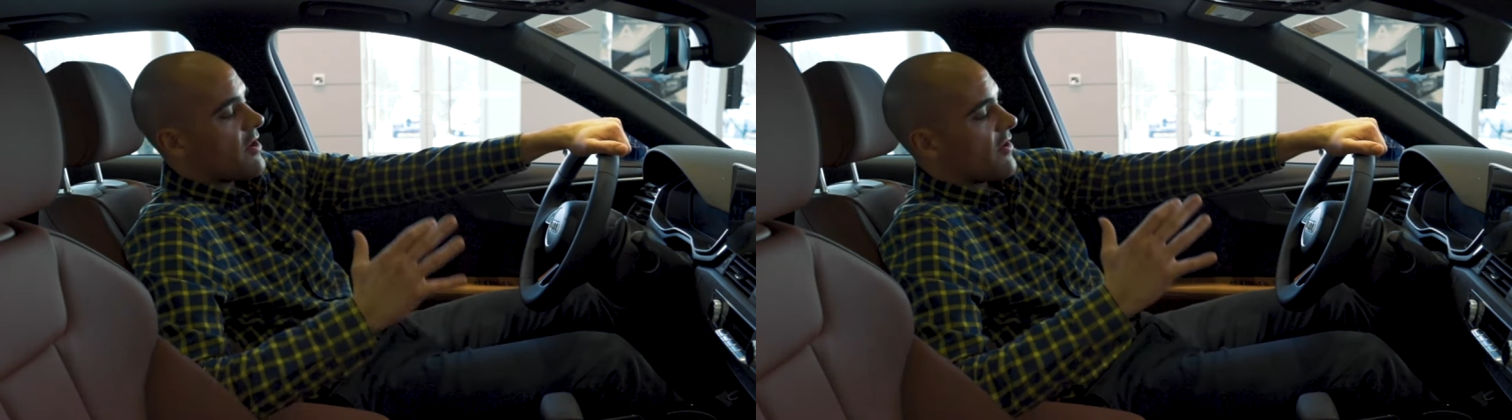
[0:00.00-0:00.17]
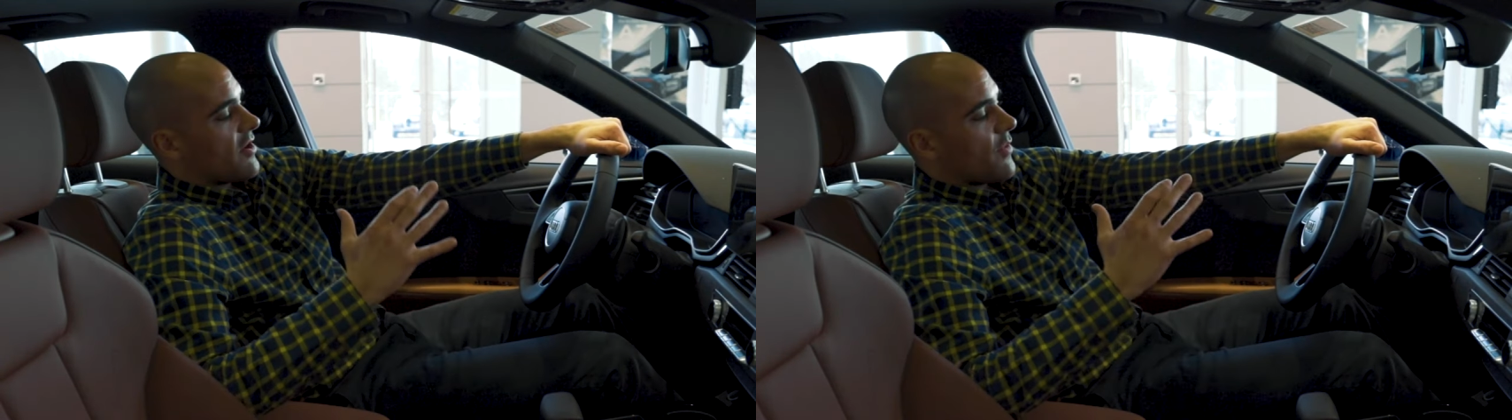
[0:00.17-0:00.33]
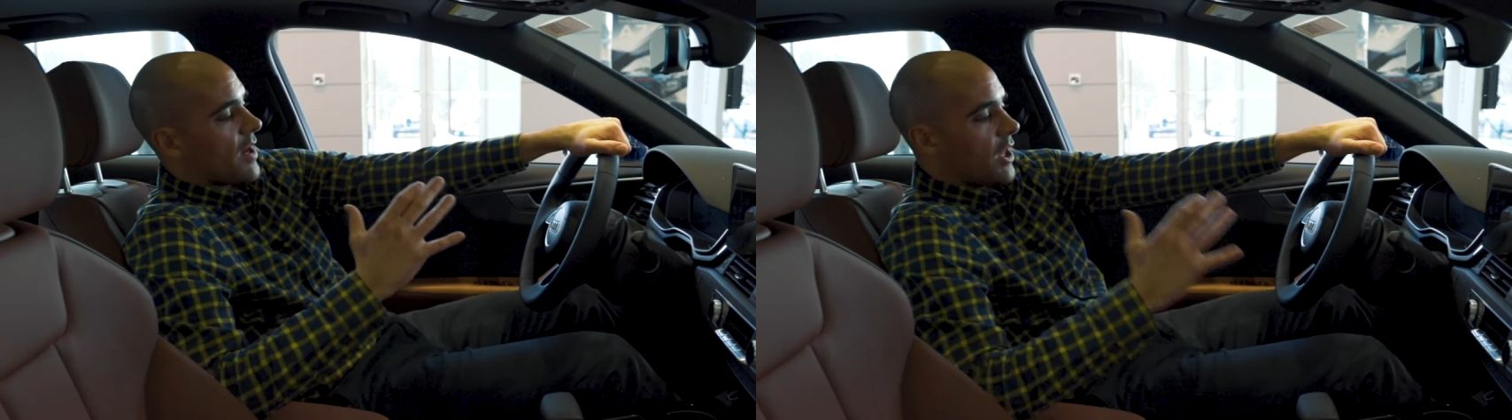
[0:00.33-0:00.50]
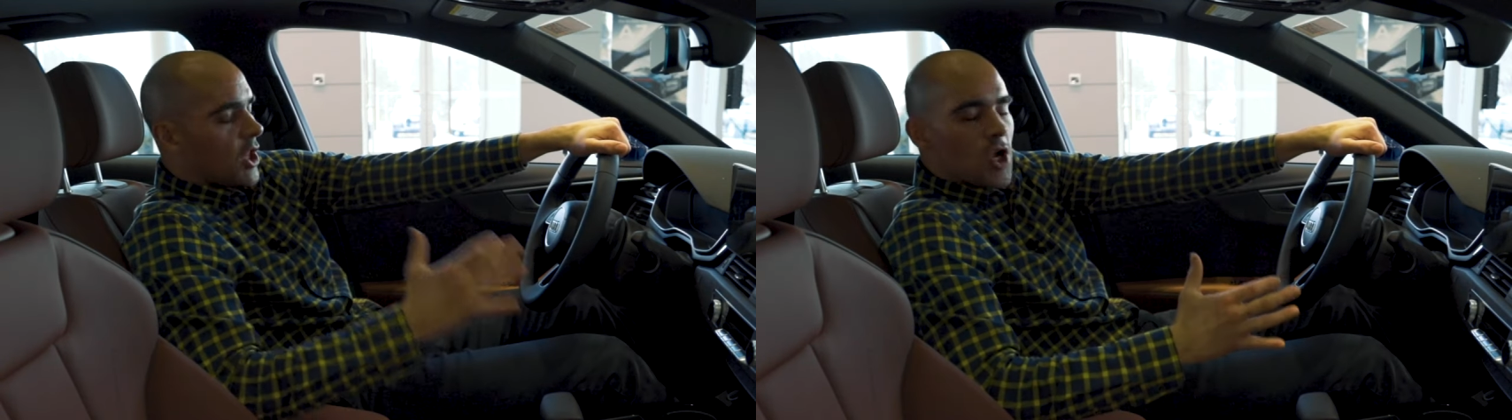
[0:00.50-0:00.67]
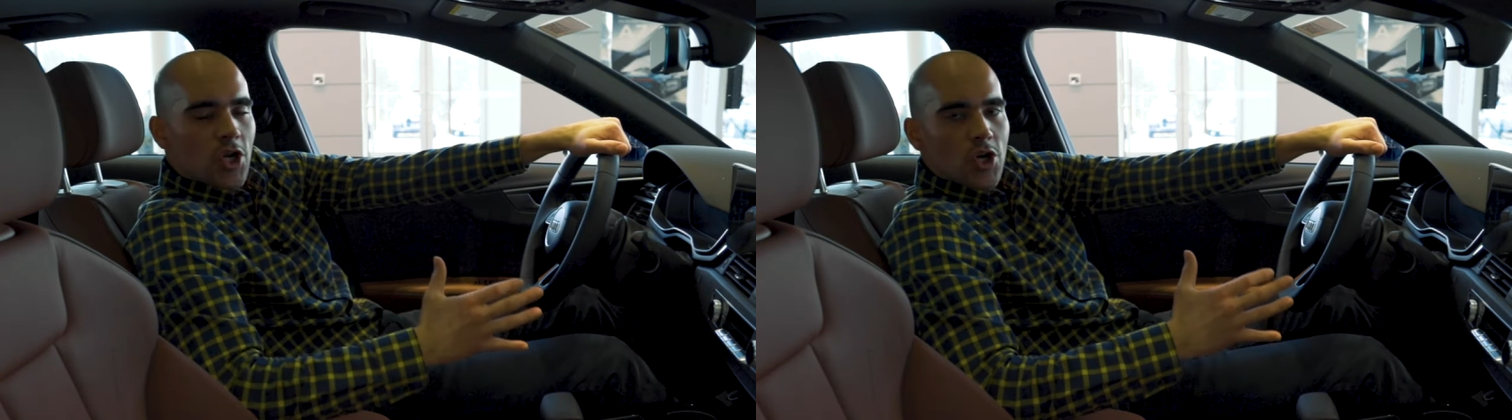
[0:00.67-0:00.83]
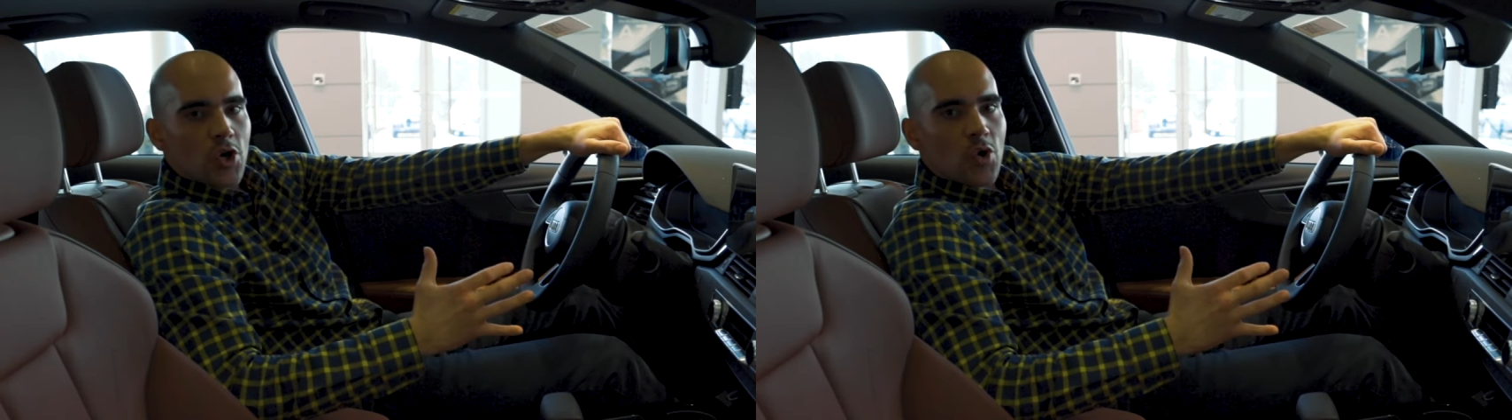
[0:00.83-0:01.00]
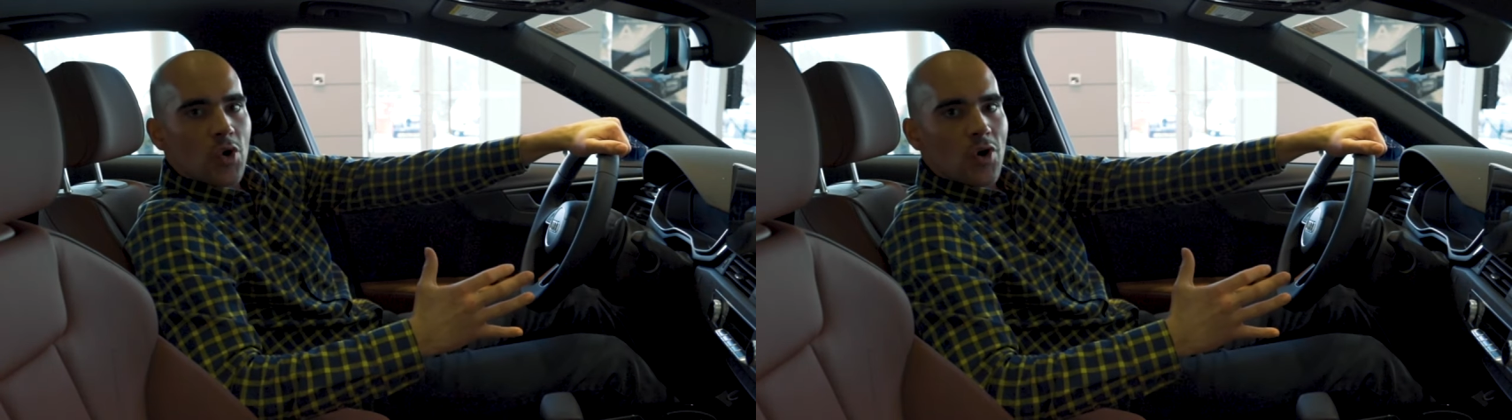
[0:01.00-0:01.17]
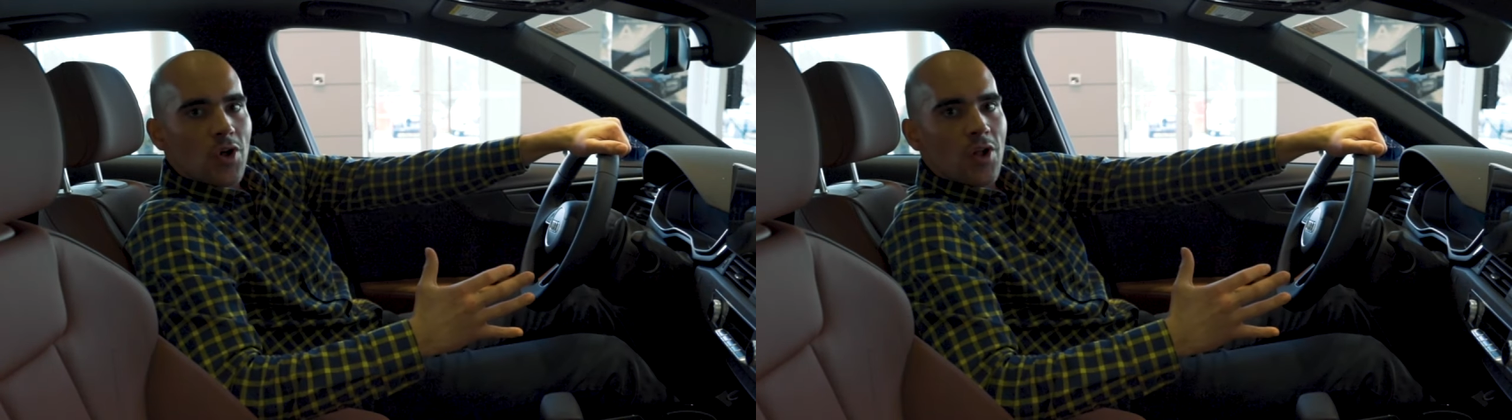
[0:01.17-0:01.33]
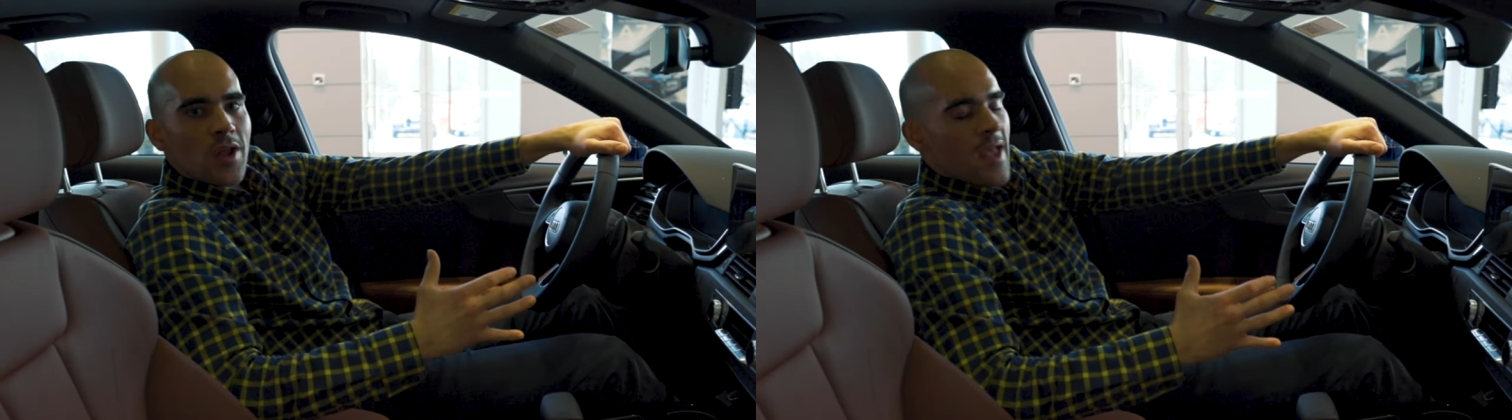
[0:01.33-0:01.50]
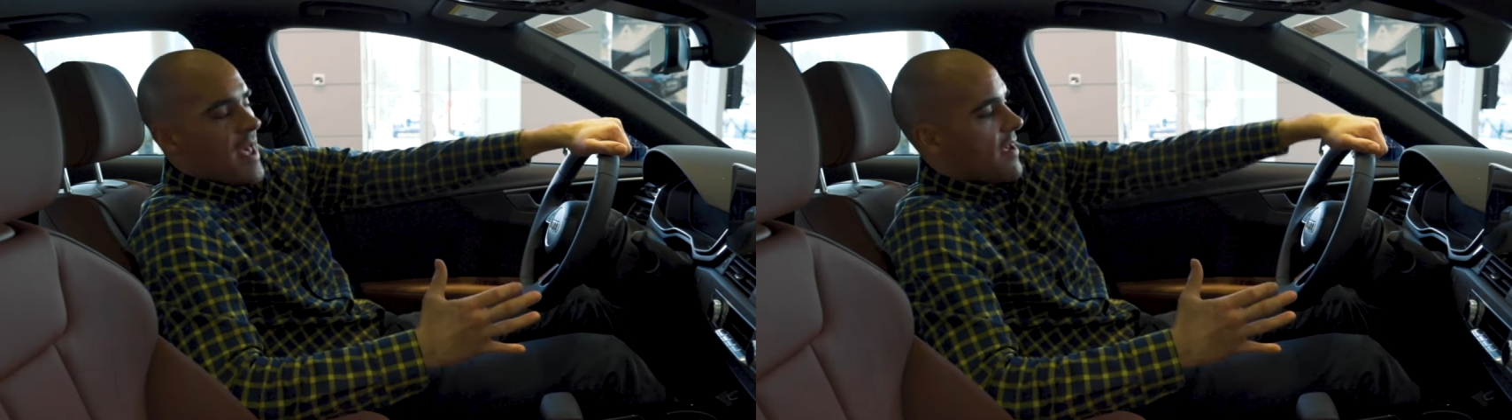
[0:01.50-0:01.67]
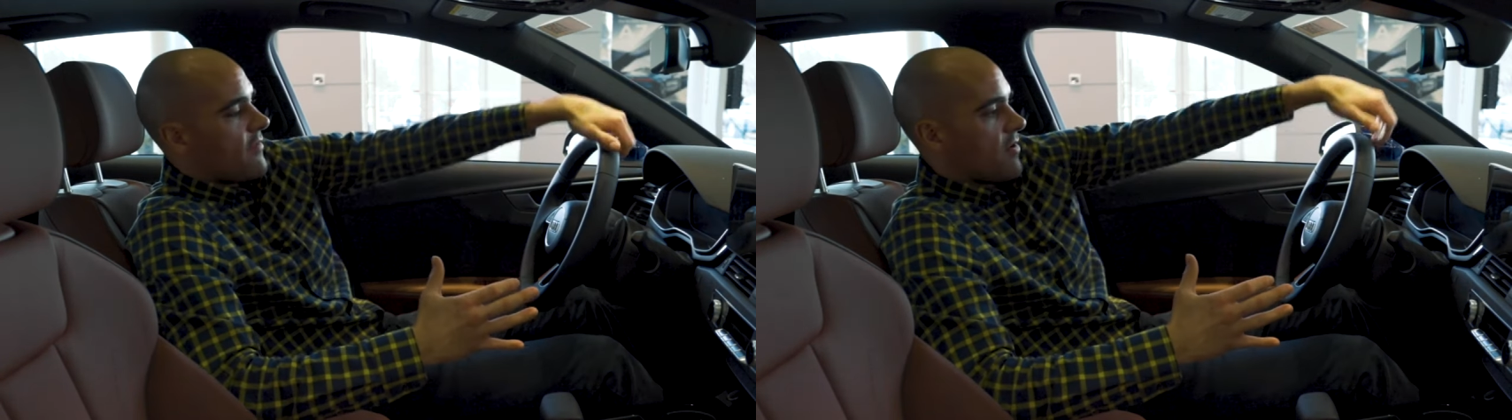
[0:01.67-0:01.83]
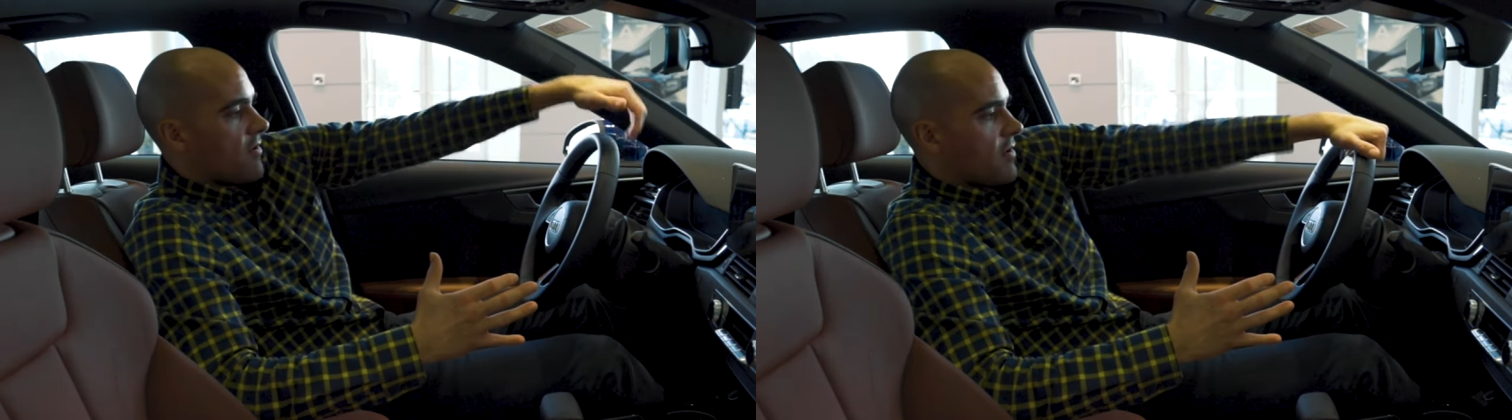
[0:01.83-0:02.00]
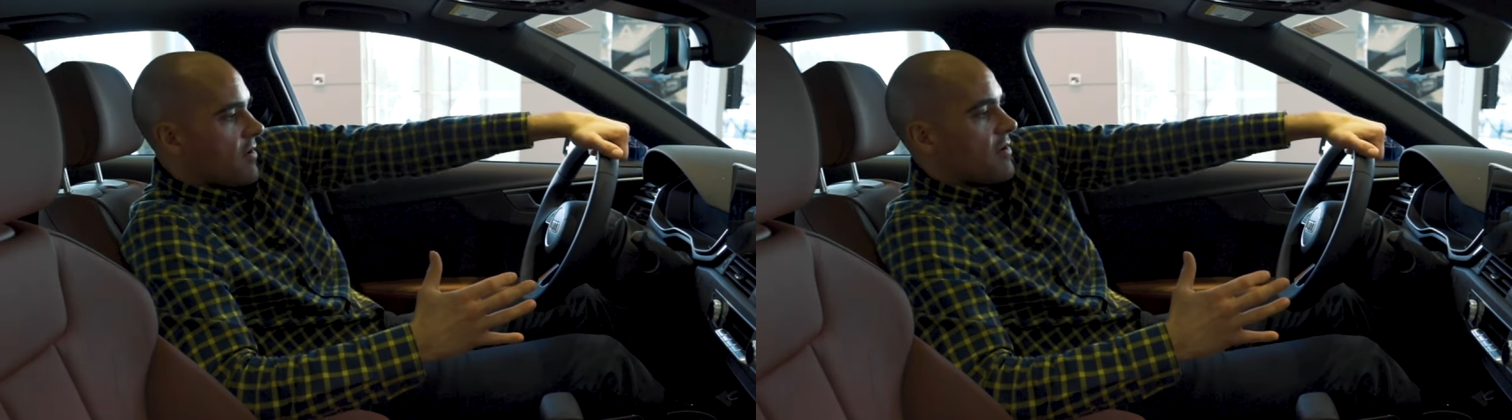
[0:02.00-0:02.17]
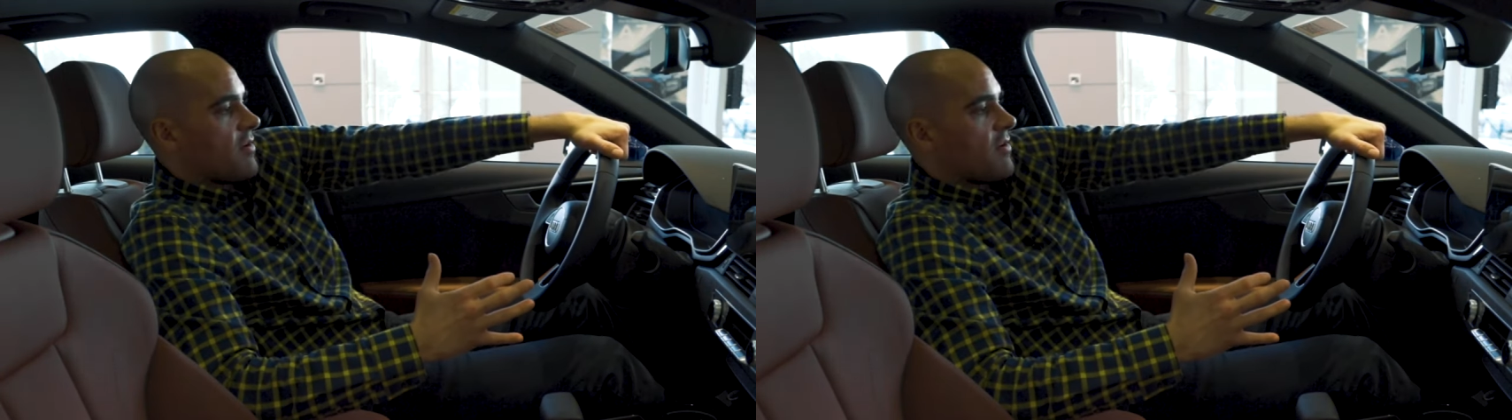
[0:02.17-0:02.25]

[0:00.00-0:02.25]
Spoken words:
you're gonna wanna look cool, have your